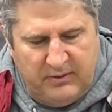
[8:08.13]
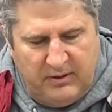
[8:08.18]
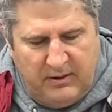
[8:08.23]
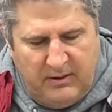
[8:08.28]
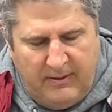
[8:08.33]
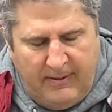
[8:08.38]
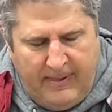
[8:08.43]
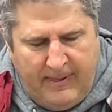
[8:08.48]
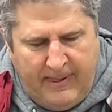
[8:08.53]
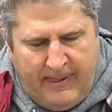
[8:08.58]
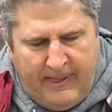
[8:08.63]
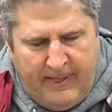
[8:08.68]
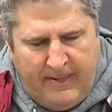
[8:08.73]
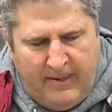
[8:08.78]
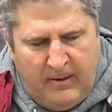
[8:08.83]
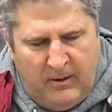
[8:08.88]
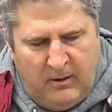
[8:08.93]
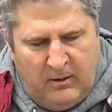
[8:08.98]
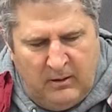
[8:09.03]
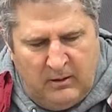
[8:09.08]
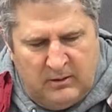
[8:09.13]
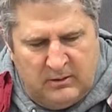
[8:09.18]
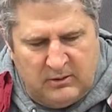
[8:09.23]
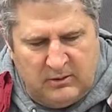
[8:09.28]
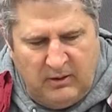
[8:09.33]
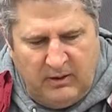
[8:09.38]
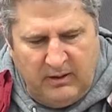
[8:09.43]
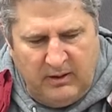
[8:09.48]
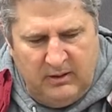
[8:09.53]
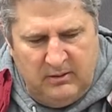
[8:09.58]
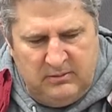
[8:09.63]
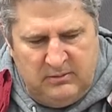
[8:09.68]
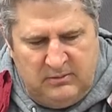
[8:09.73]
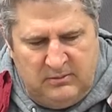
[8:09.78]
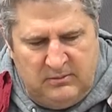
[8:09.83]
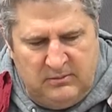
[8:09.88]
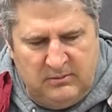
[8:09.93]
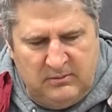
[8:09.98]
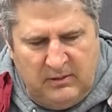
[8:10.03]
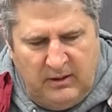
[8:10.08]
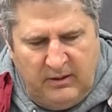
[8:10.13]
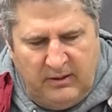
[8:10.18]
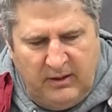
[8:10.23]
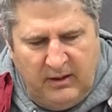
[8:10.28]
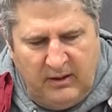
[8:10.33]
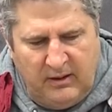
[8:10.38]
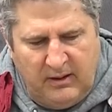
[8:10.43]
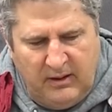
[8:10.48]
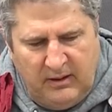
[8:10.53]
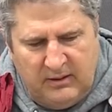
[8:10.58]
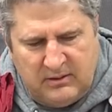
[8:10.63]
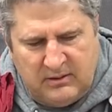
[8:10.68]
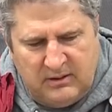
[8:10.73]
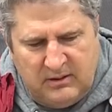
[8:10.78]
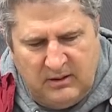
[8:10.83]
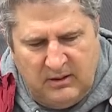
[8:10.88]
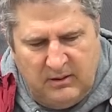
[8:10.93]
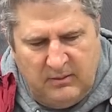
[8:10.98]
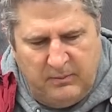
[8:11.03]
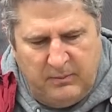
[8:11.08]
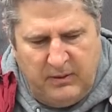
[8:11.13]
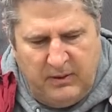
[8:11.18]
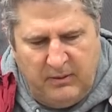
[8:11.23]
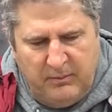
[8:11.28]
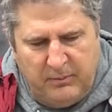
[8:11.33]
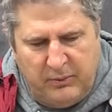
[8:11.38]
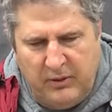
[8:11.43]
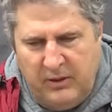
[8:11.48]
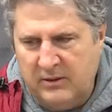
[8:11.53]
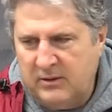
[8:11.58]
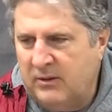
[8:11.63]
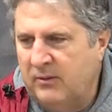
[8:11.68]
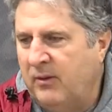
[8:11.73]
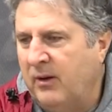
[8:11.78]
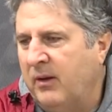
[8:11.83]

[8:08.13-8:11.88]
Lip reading: And so I think that's been impressive.